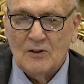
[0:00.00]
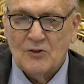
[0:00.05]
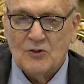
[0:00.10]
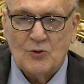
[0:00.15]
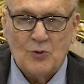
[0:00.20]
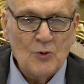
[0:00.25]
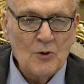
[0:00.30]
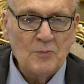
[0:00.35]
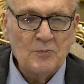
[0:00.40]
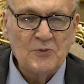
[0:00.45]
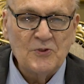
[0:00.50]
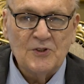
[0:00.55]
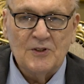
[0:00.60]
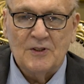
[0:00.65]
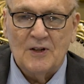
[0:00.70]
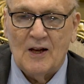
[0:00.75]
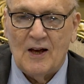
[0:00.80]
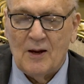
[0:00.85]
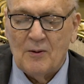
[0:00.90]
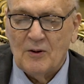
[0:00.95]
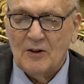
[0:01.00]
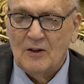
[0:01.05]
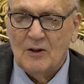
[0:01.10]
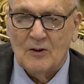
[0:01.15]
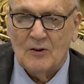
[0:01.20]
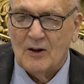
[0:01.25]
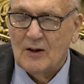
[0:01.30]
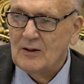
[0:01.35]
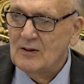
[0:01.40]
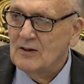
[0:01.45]
trips. And, you
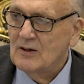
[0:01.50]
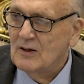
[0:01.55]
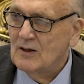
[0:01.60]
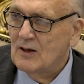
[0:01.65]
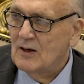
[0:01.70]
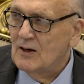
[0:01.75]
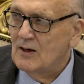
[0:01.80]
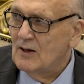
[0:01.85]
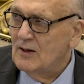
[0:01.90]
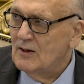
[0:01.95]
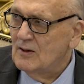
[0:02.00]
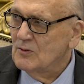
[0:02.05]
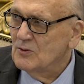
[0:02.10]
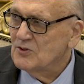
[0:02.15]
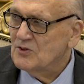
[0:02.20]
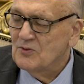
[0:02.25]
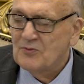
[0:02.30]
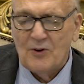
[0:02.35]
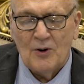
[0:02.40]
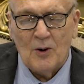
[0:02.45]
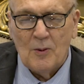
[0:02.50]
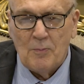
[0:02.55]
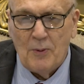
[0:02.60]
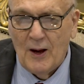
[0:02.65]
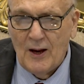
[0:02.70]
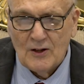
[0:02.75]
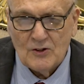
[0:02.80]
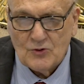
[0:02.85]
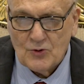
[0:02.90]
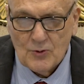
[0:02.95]
know, it was a very
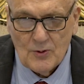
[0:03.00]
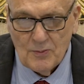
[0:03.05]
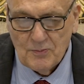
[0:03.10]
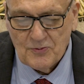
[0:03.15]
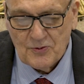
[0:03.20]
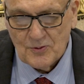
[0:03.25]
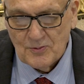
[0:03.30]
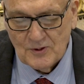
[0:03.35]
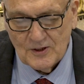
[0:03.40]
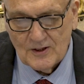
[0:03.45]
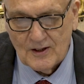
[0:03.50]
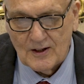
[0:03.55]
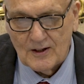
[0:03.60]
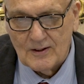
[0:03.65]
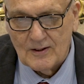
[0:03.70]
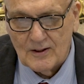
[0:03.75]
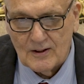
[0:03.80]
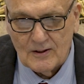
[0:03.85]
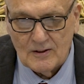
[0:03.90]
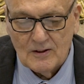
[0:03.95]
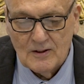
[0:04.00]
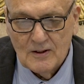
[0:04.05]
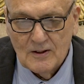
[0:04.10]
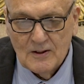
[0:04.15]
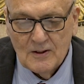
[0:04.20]
bad trip for me that night.